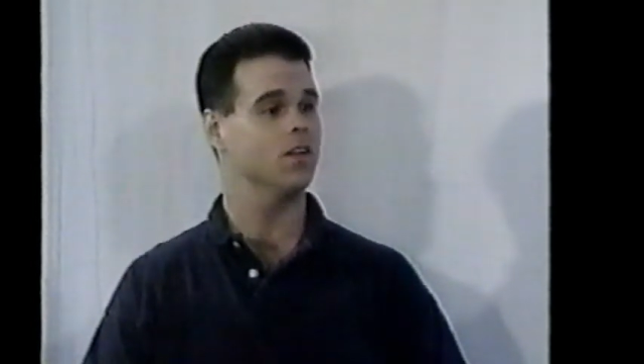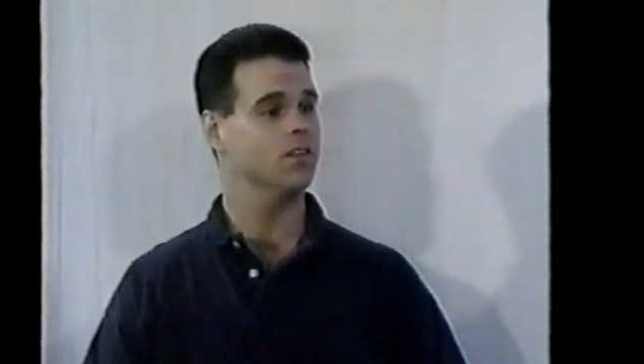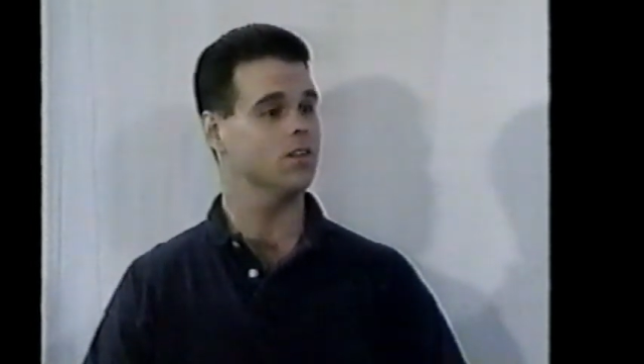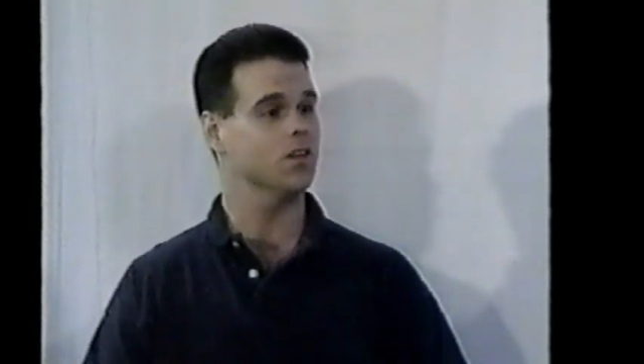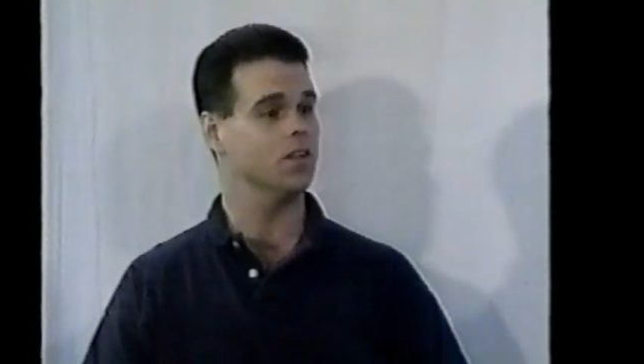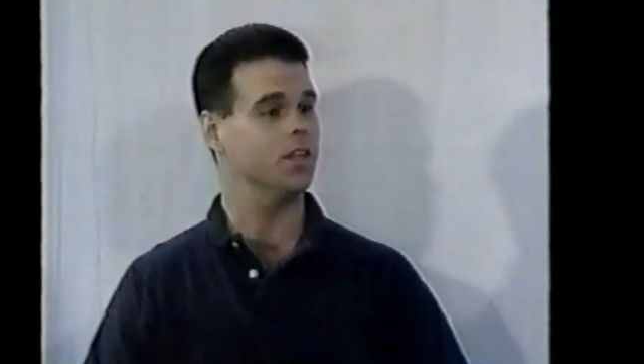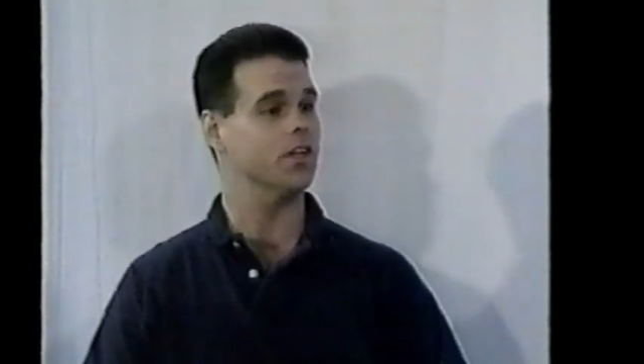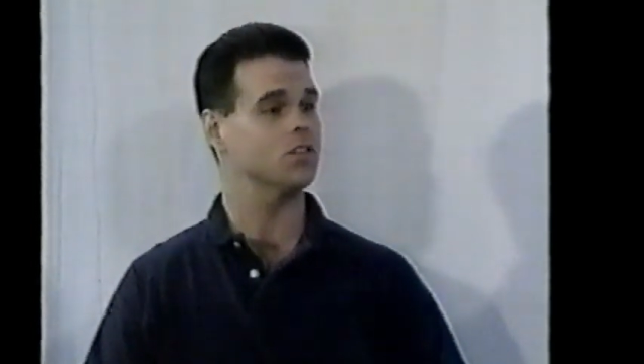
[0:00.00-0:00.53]

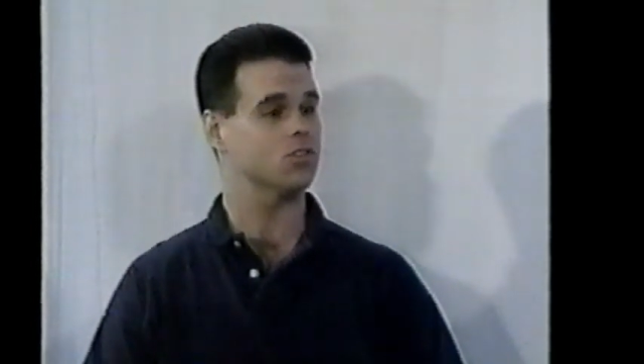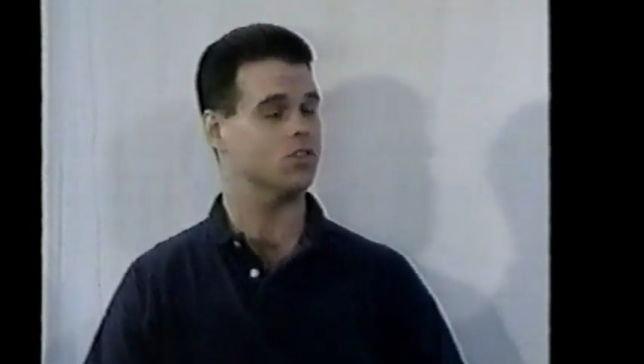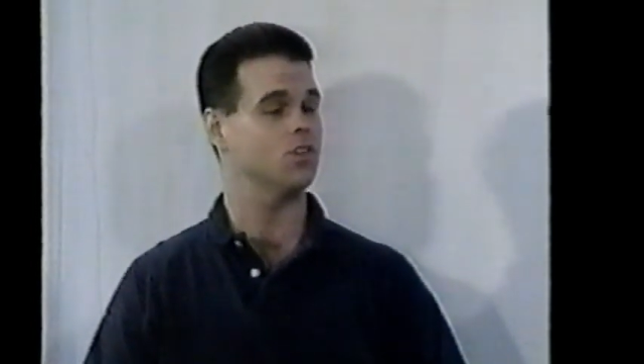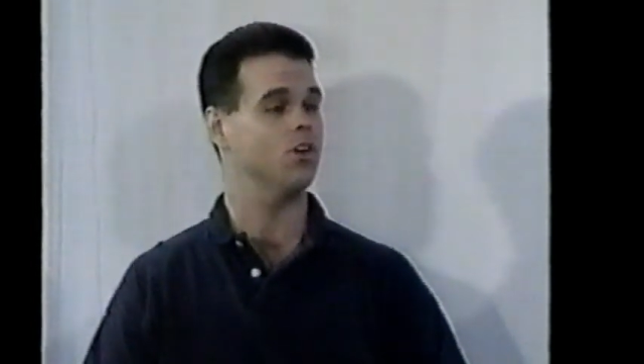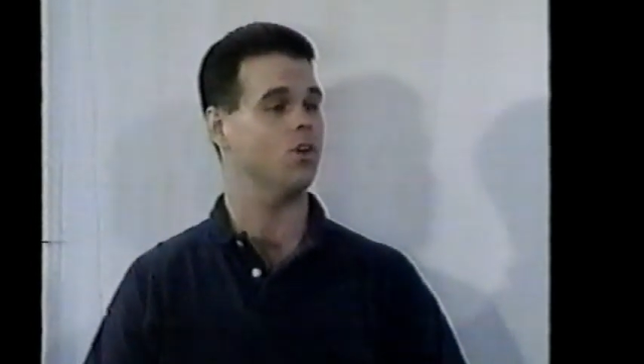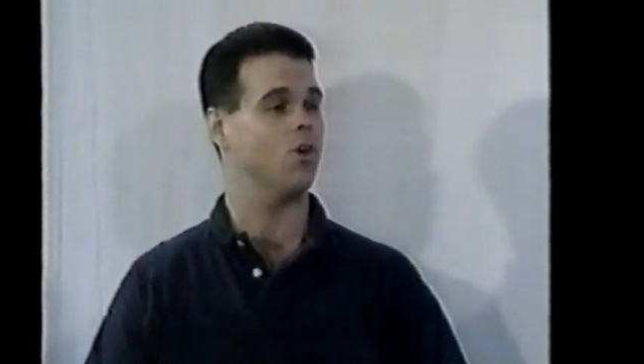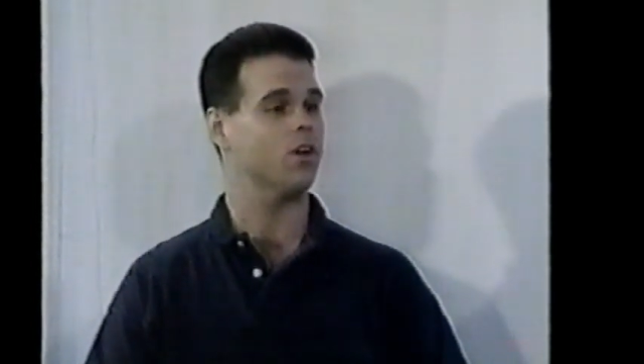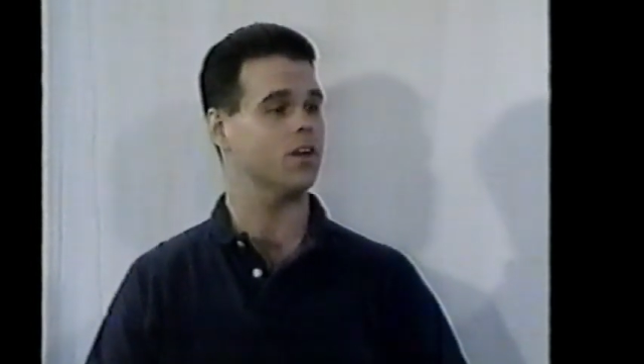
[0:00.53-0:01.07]
Little League is a
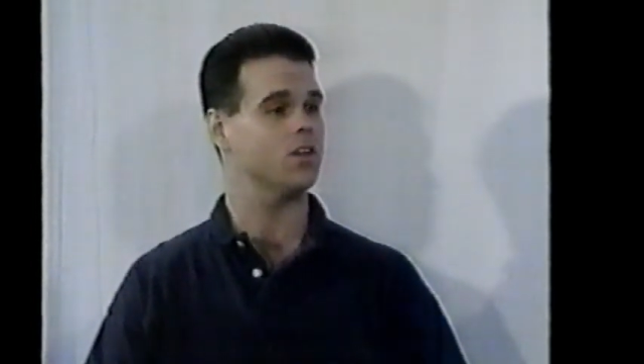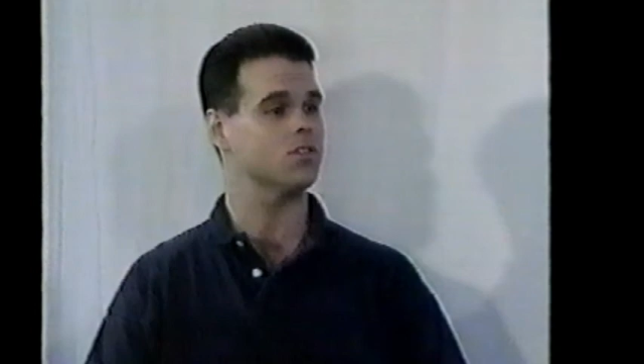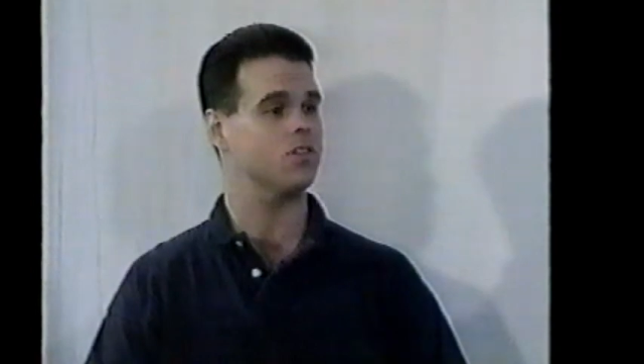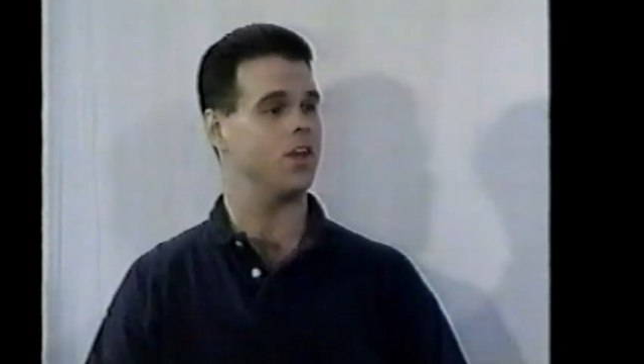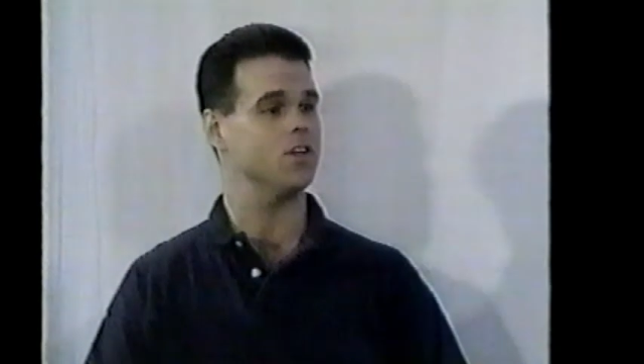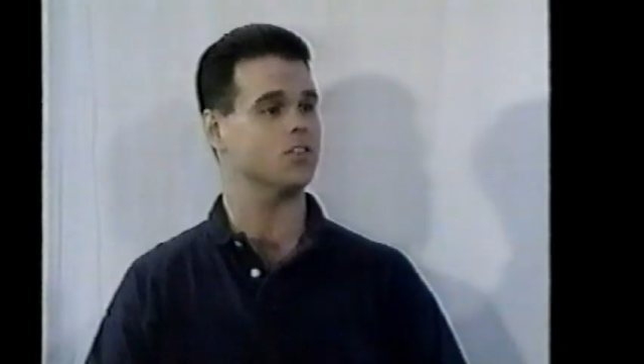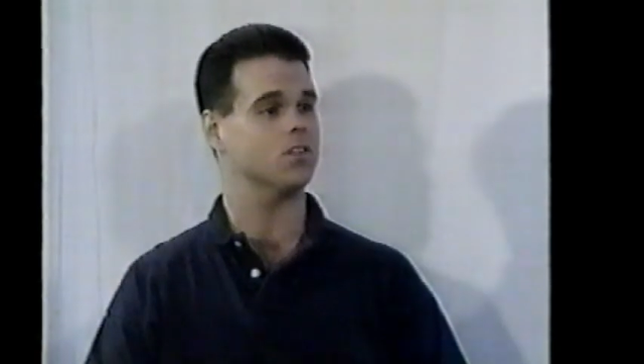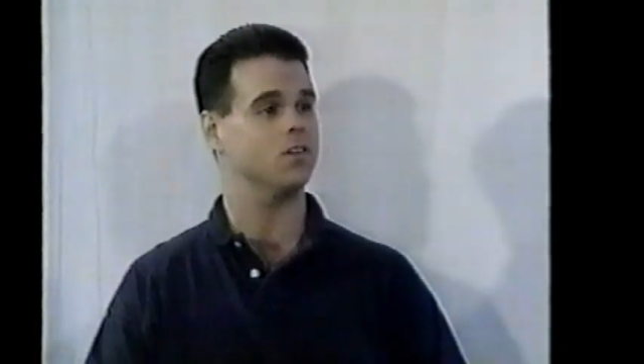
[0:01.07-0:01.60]
good
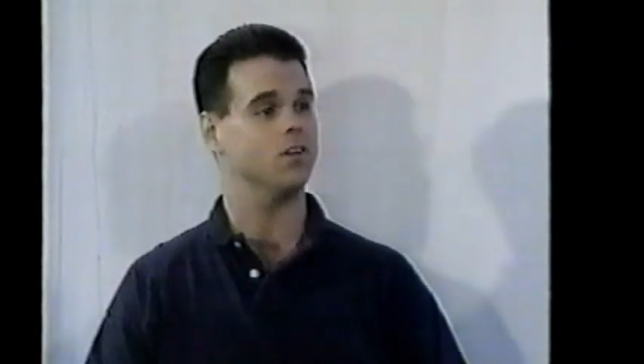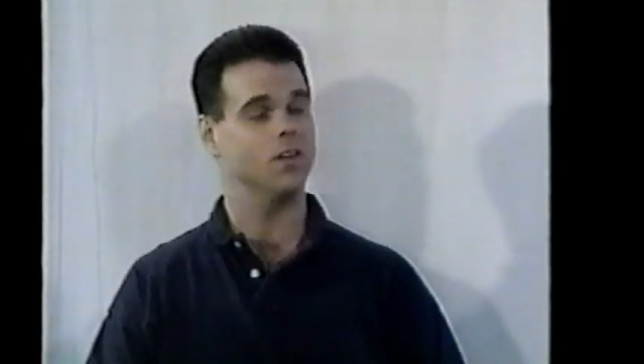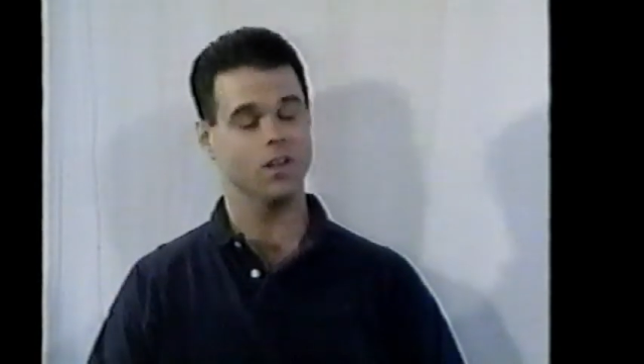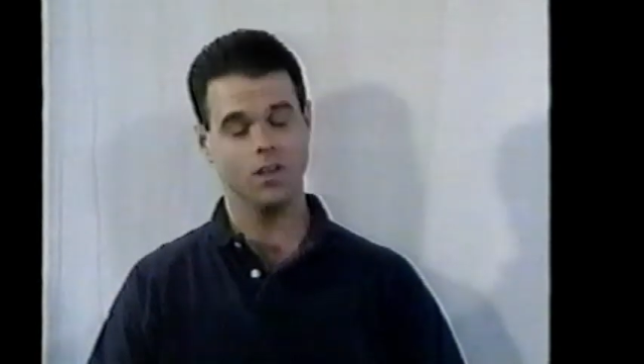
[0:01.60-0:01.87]
organization.